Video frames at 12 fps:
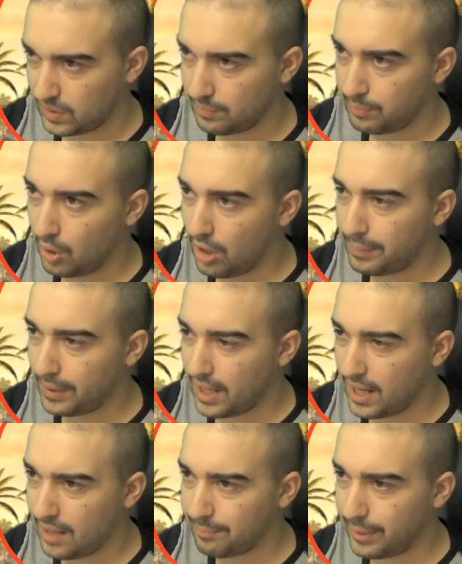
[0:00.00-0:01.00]
Pop
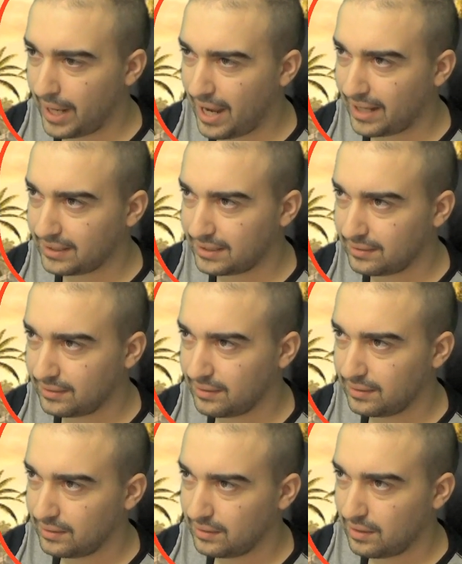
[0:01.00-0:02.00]
Art Pack.
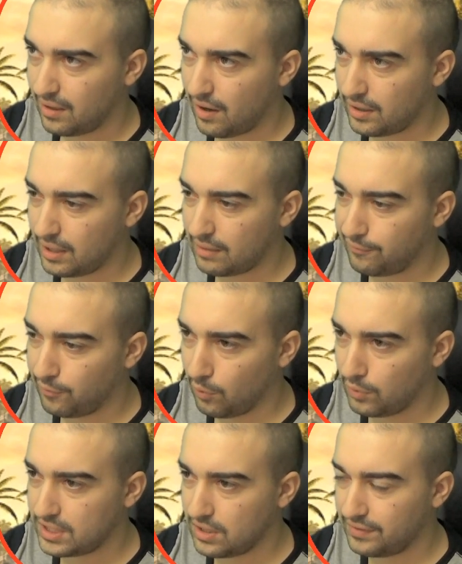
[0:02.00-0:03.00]
I only have
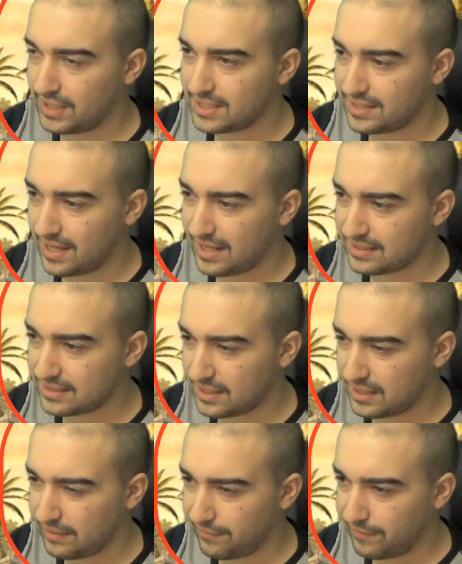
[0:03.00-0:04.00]
40 of these things.
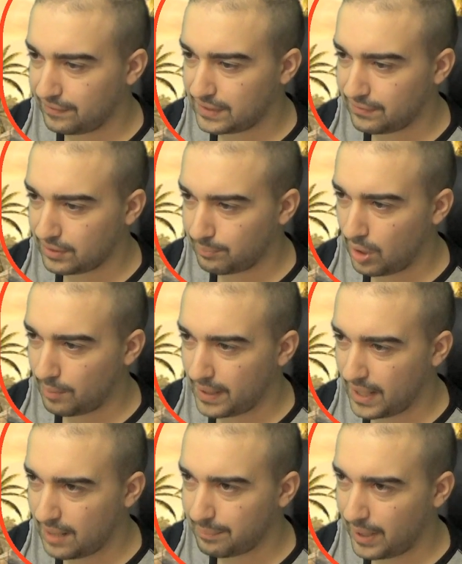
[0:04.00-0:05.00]
I need 50 for the pop
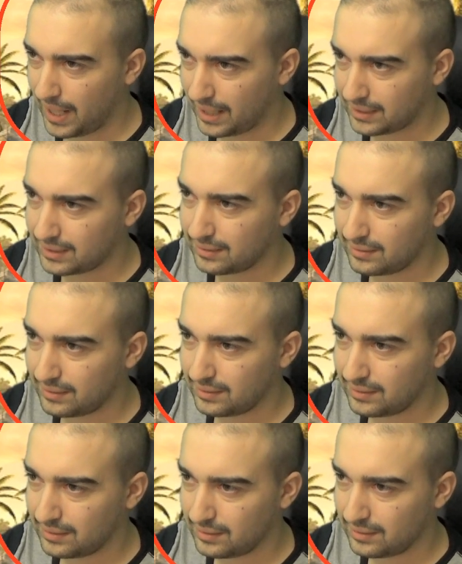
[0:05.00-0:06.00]
art pack.
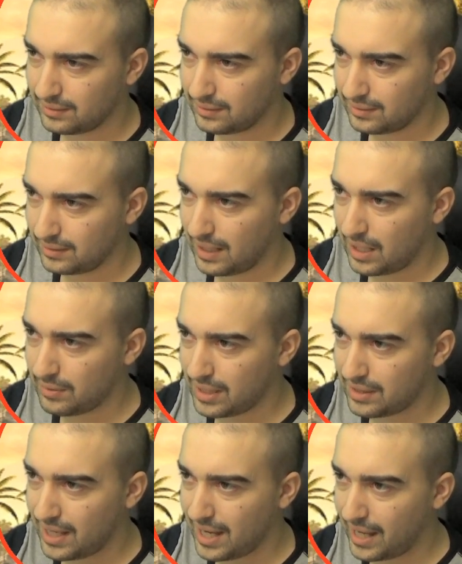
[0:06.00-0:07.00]
How do I
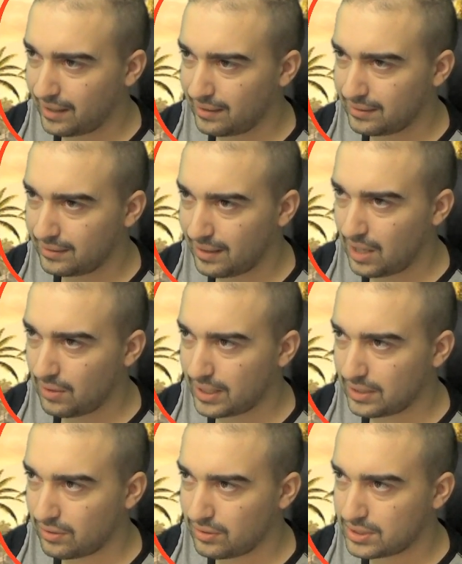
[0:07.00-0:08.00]
get that? How do I get
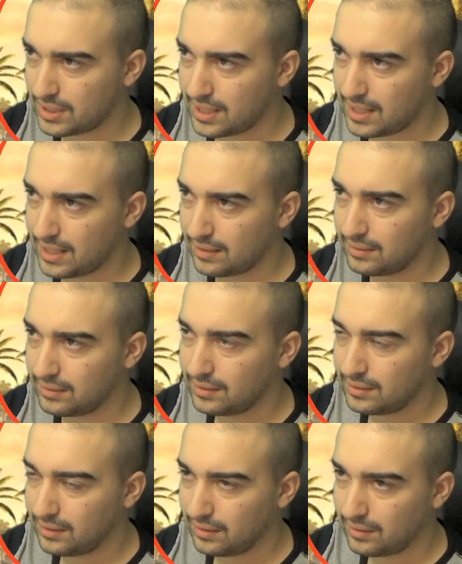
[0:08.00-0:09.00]
those, uh,
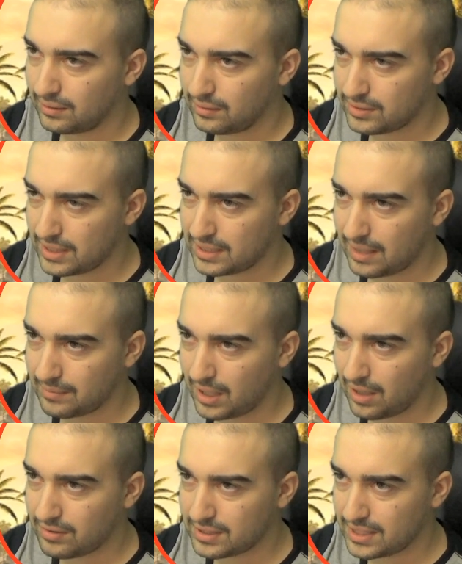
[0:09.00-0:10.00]
those in-game
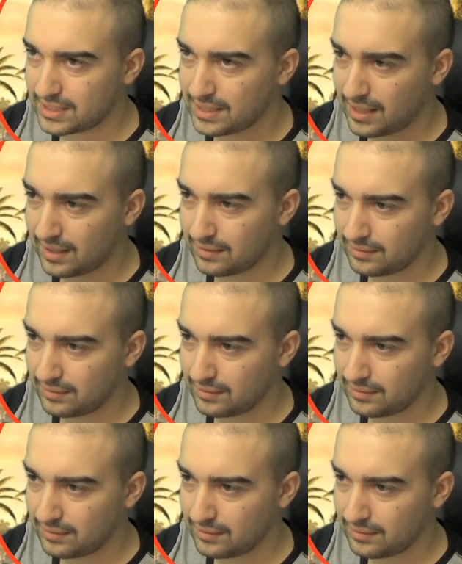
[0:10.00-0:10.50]
currencies there?